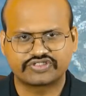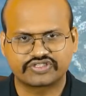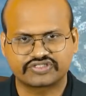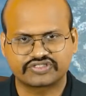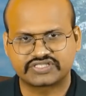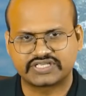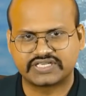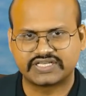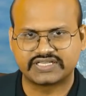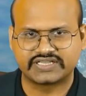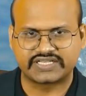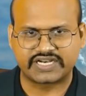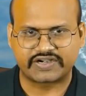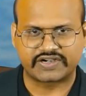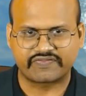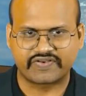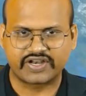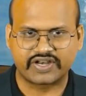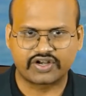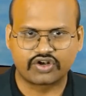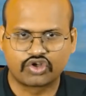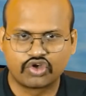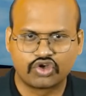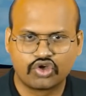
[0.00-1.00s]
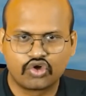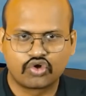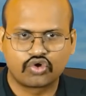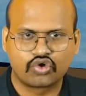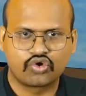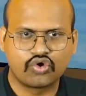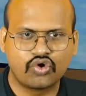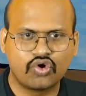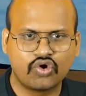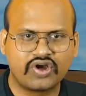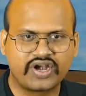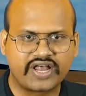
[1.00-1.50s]
seen that when
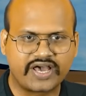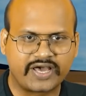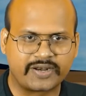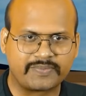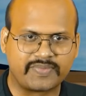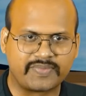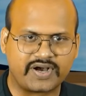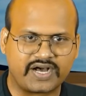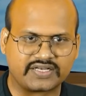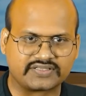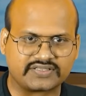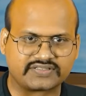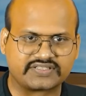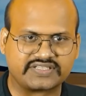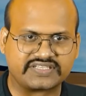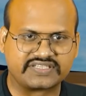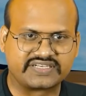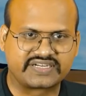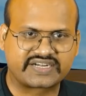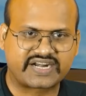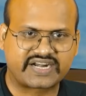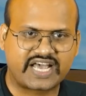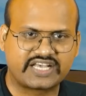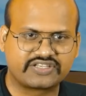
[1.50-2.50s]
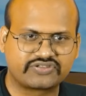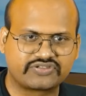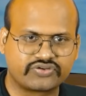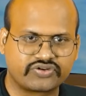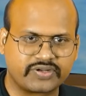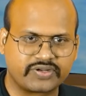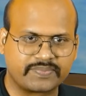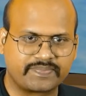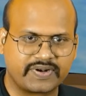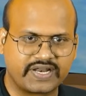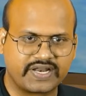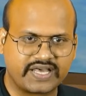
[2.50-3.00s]
cold air mass tries to
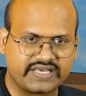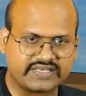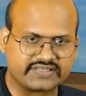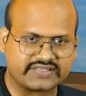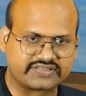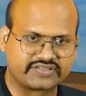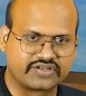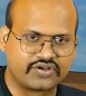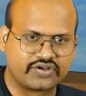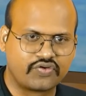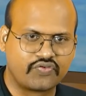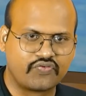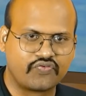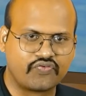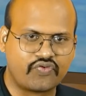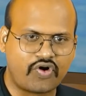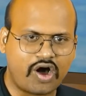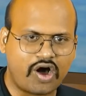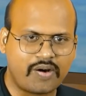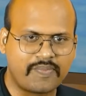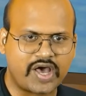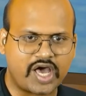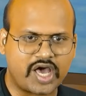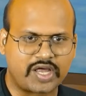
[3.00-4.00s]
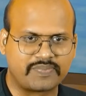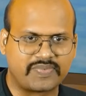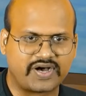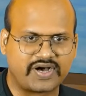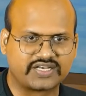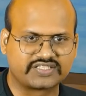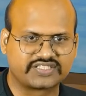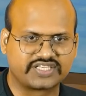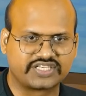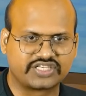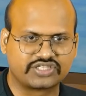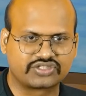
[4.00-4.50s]
replace warm air
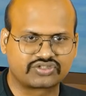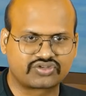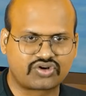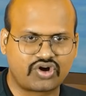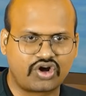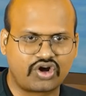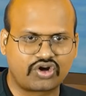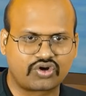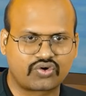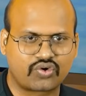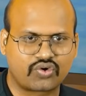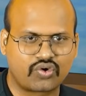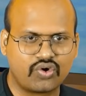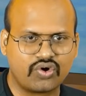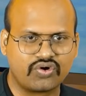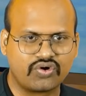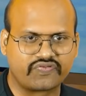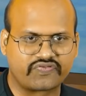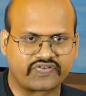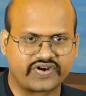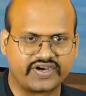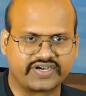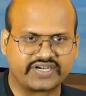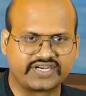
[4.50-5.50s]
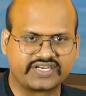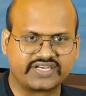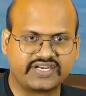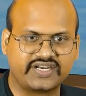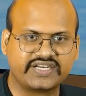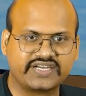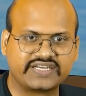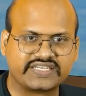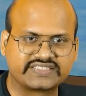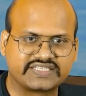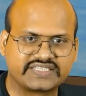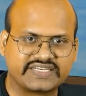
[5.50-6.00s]
mass. It is called cold front.
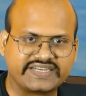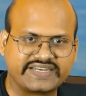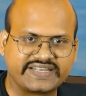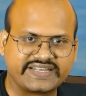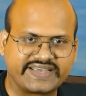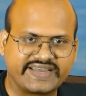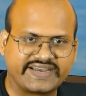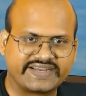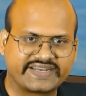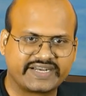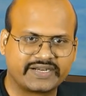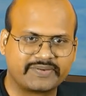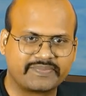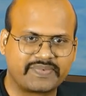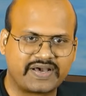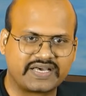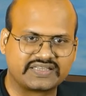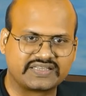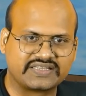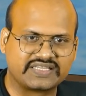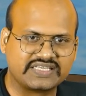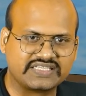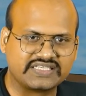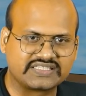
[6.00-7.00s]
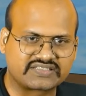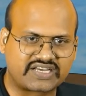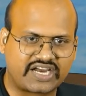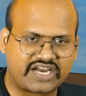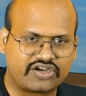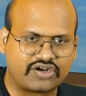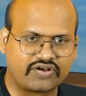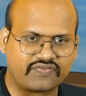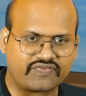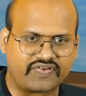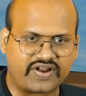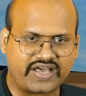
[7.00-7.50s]
It is indicated by these
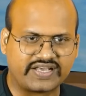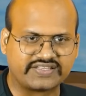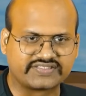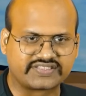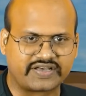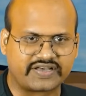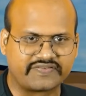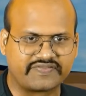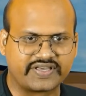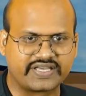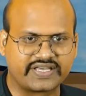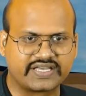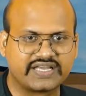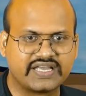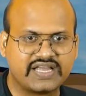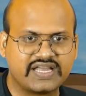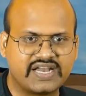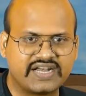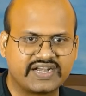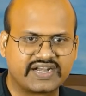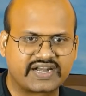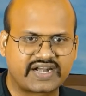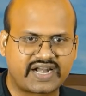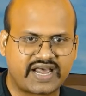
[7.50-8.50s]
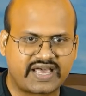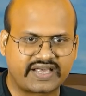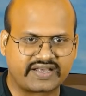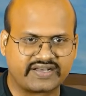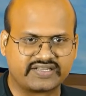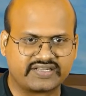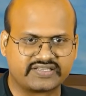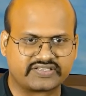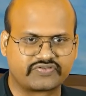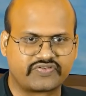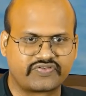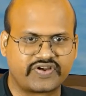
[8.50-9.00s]
kind of lines having
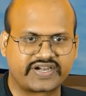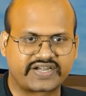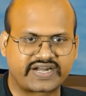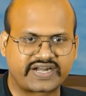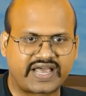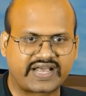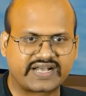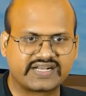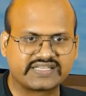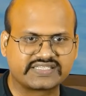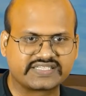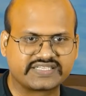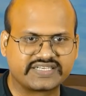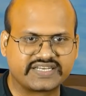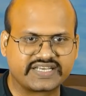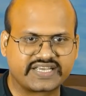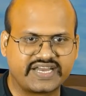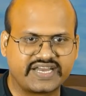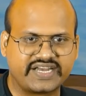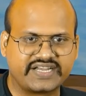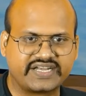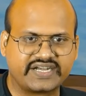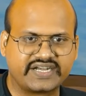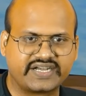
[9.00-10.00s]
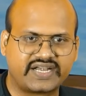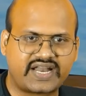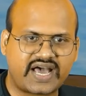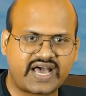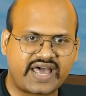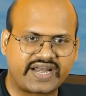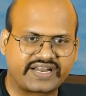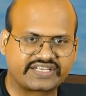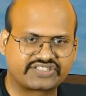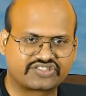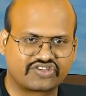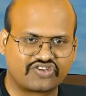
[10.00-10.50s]
triangles, where triangles indicate the
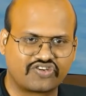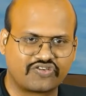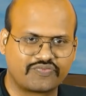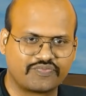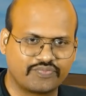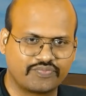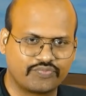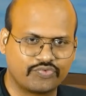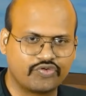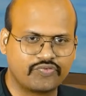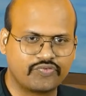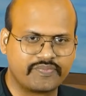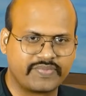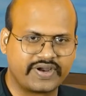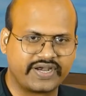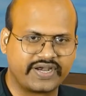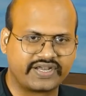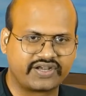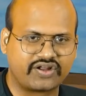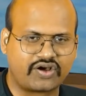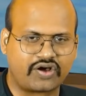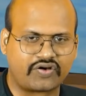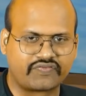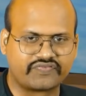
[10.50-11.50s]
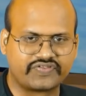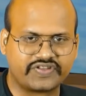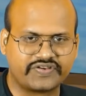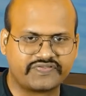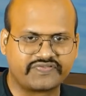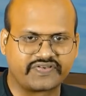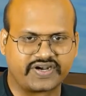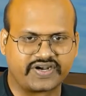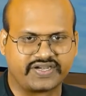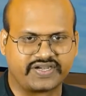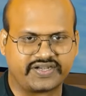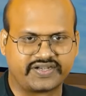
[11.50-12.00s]
direction of movement of the
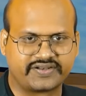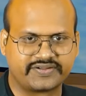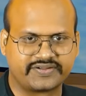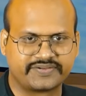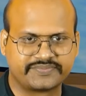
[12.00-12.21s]
front.